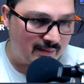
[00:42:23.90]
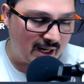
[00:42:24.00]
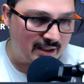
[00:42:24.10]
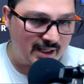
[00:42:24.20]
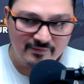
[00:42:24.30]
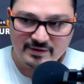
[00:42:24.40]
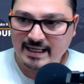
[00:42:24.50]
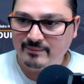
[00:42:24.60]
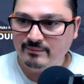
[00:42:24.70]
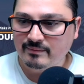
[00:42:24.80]
I, I every
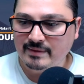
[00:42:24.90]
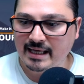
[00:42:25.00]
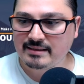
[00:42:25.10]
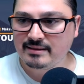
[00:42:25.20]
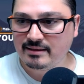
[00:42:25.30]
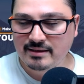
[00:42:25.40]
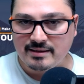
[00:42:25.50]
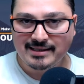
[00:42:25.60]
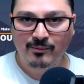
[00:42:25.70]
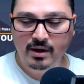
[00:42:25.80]
time that
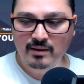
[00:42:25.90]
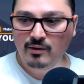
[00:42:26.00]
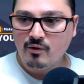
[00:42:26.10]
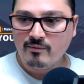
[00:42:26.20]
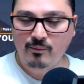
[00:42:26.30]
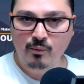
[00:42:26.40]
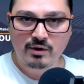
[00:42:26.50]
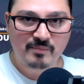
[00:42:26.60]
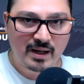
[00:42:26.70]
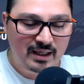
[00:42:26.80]
someone or one
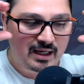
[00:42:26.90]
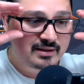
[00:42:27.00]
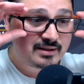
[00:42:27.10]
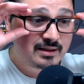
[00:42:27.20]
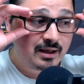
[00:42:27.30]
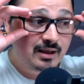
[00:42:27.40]
of my guests